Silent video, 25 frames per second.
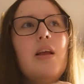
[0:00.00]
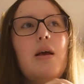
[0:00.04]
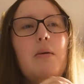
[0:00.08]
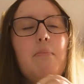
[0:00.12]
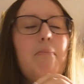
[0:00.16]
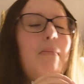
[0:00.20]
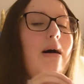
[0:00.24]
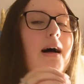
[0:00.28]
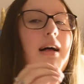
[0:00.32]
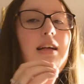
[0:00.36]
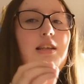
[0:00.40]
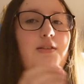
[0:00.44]

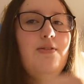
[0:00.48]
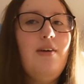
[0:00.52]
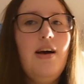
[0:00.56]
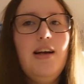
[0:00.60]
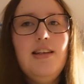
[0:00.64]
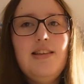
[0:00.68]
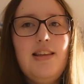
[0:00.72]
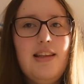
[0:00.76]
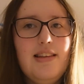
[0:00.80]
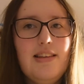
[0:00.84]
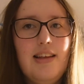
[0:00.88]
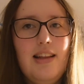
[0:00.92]
Miles
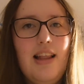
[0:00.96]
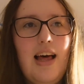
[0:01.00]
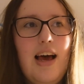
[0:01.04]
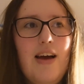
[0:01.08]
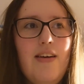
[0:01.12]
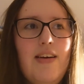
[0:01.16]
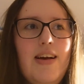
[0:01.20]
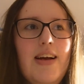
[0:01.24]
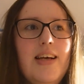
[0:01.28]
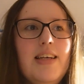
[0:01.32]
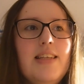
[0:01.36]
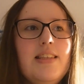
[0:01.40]
finds this
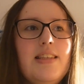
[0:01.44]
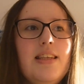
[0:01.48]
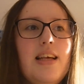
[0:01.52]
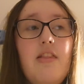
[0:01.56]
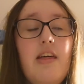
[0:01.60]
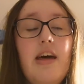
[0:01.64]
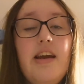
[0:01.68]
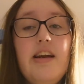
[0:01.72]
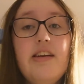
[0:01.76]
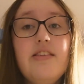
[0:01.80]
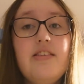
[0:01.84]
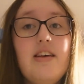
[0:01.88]
hilarious.
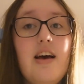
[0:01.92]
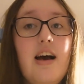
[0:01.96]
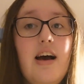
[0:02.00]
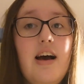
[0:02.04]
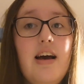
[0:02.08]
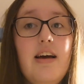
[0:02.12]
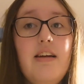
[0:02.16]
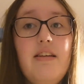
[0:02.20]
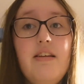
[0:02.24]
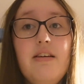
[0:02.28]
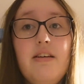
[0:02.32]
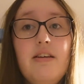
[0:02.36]
They
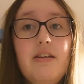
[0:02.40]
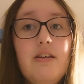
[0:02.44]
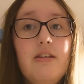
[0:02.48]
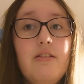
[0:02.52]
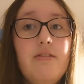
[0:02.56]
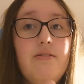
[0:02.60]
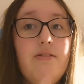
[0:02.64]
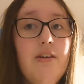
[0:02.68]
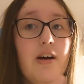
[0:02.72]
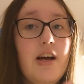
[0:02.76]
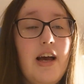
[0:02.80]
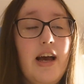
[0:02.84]
decide,
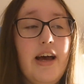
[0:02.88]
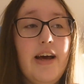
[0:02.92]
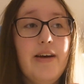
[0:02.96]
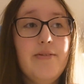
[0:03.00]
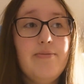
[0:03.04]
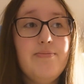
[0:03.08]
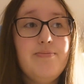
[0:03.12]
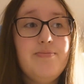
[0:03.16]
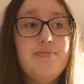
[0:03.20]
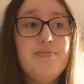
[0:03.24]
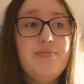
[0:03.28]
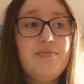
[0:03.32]
fuck it,
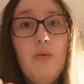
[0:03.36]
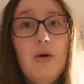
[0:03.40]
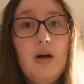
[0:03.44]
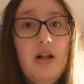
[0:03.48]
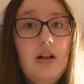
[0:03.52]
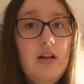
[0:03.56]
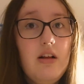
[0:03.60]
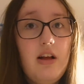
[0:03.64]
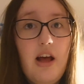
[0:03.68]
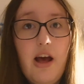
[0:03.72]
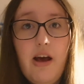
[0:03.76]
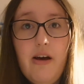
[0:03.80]

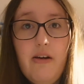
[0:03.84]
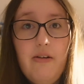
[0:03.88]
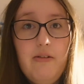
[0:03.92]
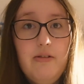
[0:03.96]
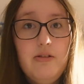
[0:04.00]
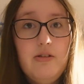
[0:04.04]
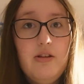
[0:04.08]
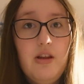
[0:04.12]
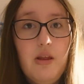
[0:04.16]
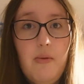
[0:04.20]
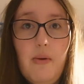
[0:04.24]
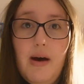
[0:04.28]
we'll go
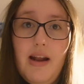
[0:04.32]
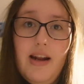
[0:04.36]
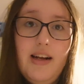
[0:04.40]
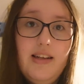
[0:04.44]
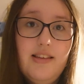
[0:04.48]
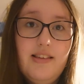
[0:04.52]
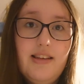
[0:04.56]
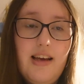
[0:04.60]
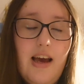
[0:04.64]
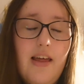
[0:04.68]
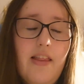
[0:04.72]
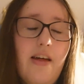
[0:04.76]
to the
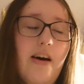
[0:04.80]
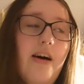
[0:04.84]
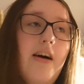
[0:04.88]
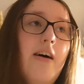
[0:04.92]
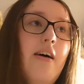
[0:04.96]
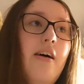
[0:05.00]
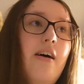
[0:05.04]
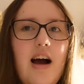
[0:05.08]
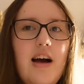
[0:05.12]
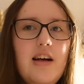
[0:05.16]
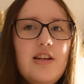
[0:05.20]
wedding together.